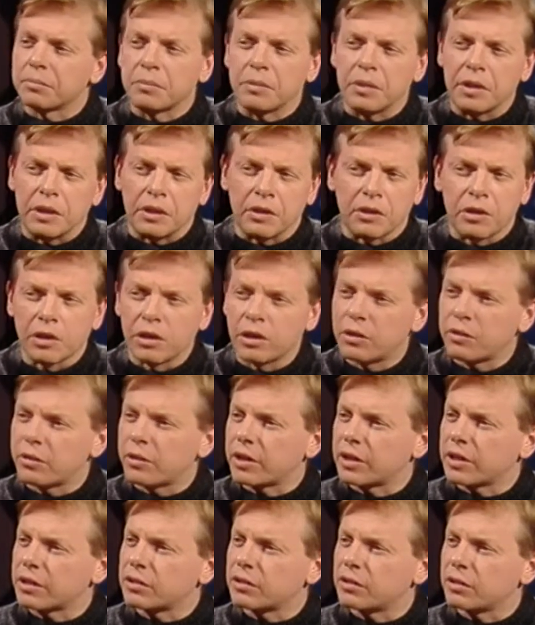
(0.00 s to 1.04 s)
In
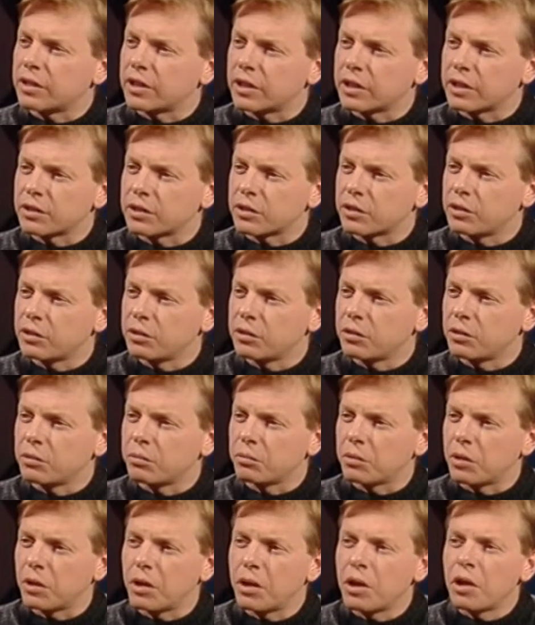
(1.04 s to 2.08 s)
contrast to the SQ,
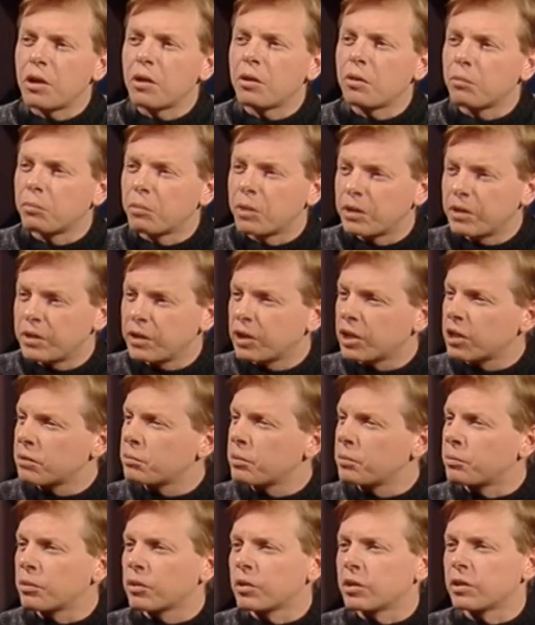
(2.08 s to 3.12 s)
when the Army
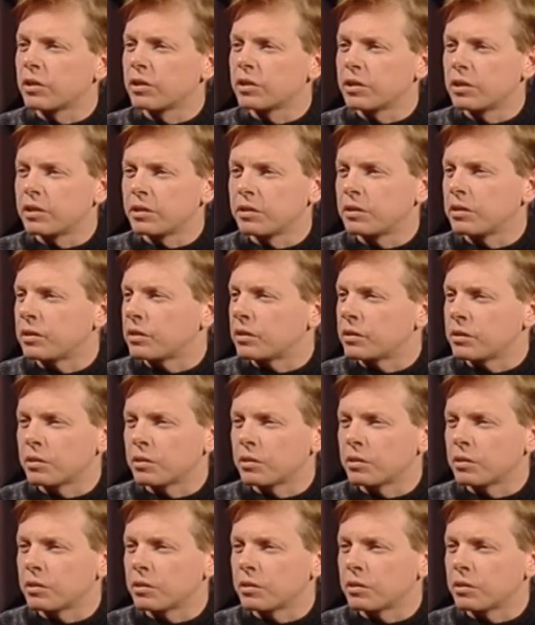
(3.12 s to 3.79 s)
were called in,